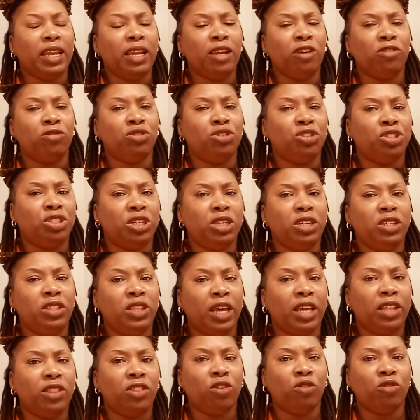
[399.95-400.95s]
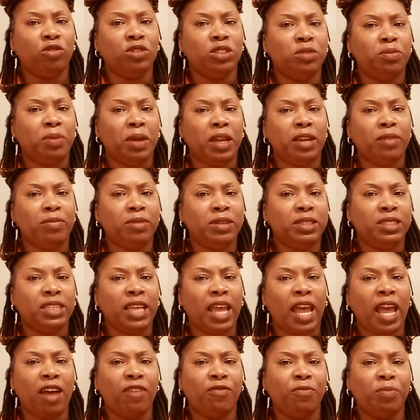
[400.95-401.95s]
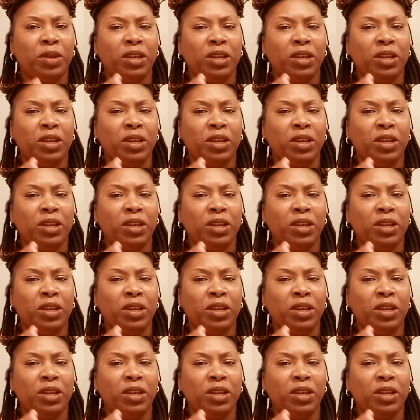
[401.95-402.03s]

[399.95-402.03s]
energy that those babies have,